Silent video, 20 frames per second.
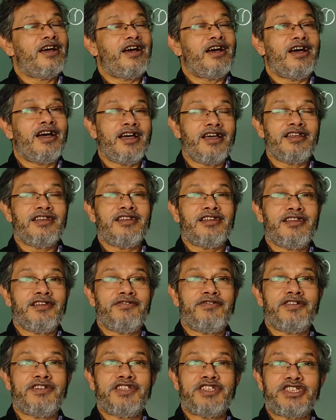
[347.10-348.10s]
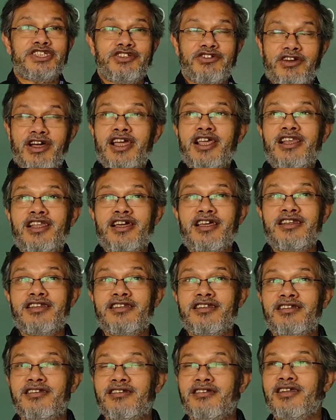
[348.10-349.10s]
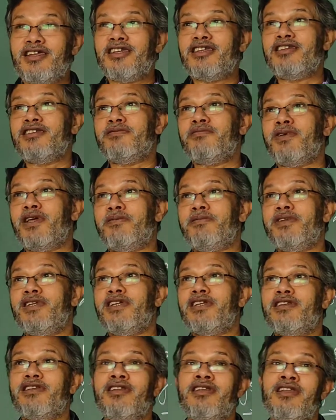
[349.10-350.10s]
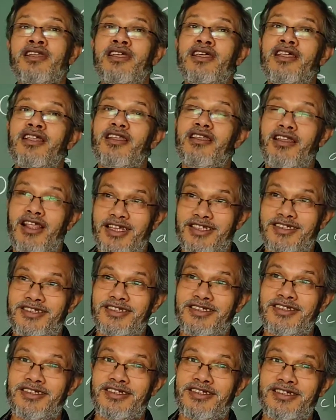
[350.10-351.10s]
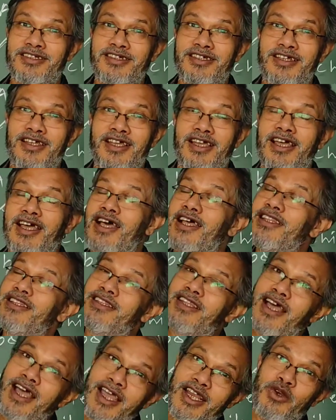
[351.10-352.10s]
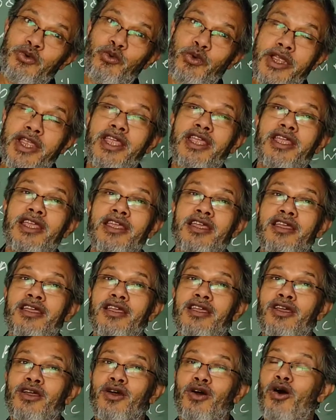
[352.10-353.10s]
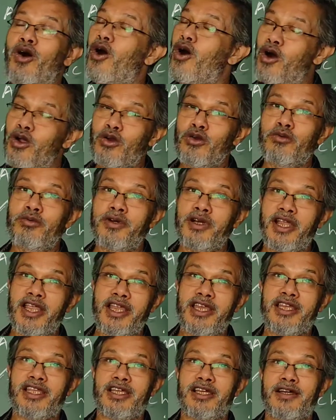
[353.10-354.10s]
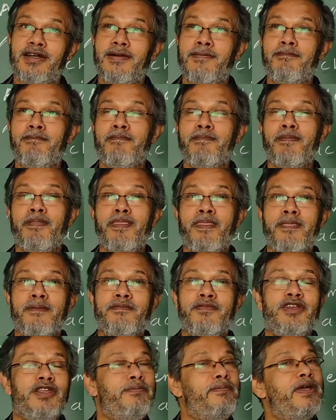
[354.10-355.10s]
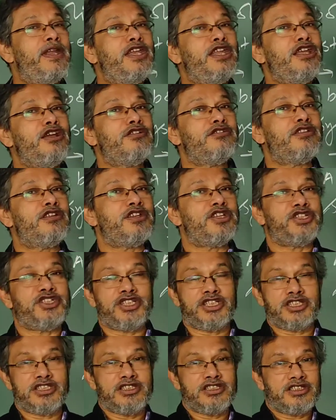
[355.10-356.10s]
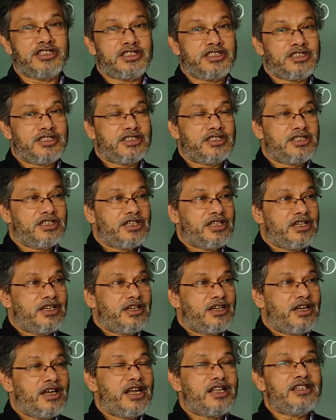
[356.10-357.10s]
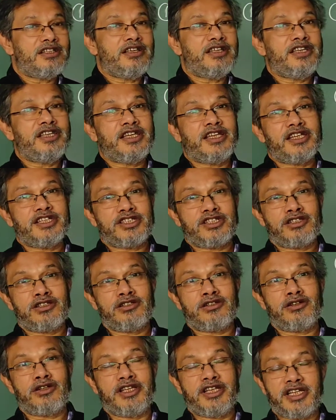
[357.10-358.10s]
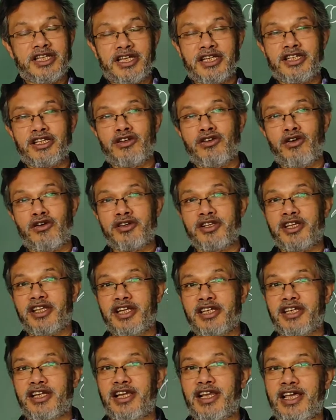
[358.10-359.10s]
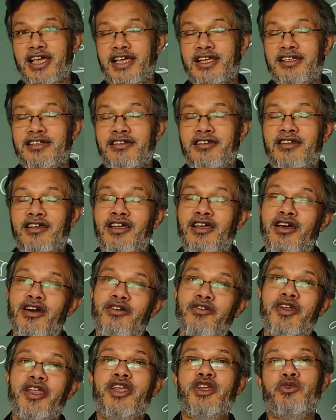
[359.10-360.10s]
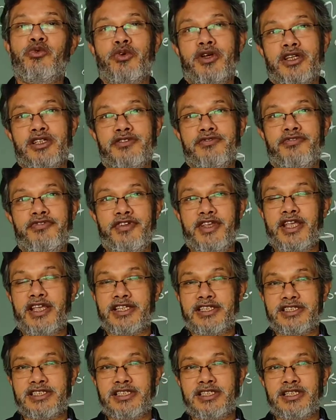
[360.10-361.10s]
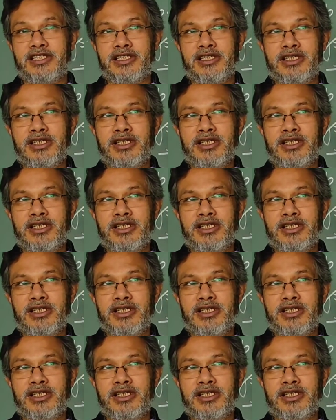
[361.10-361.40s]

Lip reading: and if it is dry land, it may be little less. And that way, all over India, depending on the regions, and irrigated, not irrigated land, rent were fixed.